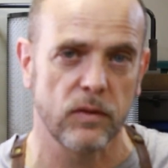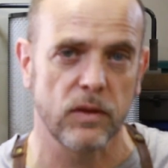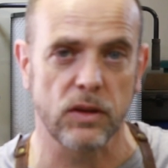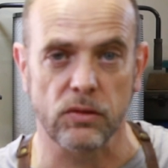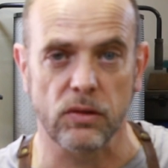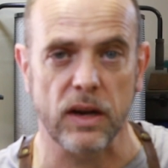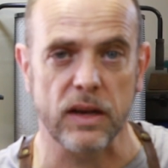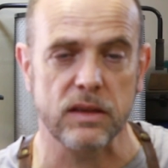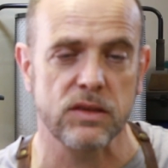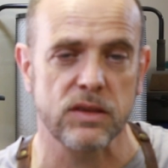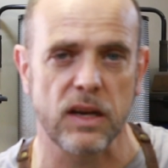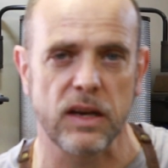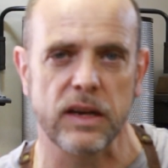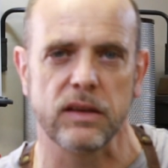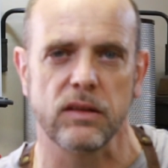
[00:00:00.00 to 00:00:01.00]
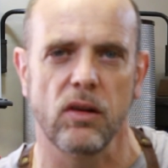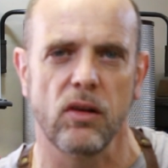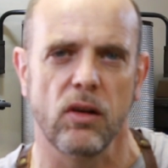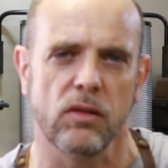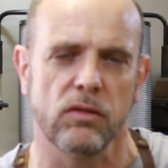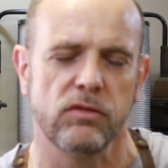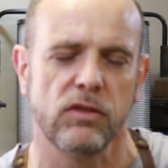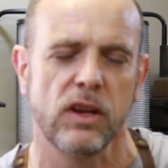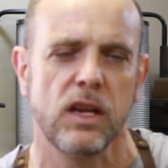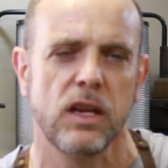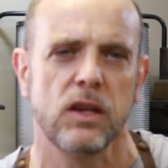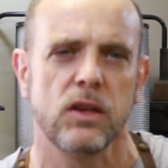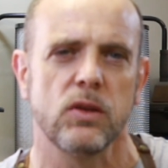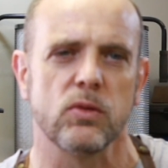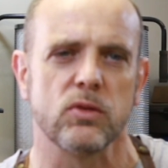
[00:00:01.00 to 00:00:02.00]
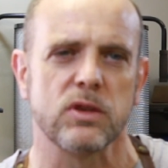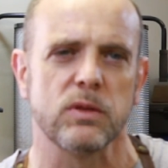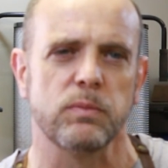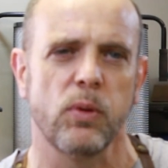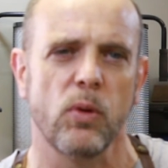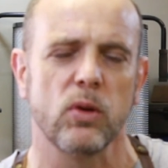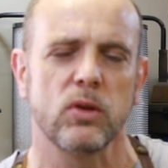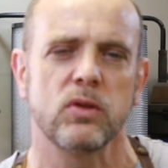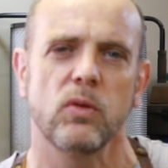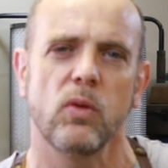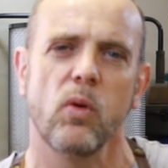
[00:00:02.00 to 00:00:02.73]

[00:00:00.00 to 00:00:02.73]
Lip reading: the right side of your support,